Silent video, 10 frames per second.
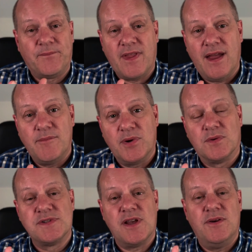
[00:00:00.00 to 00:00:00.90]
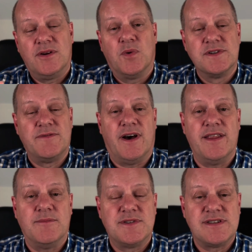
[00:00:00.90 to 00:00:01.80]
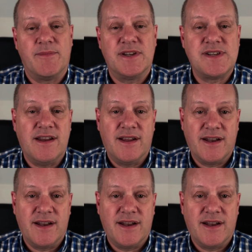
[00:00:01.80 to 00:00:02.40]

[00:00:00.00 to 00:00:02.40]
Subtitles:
but also quantify them to some extent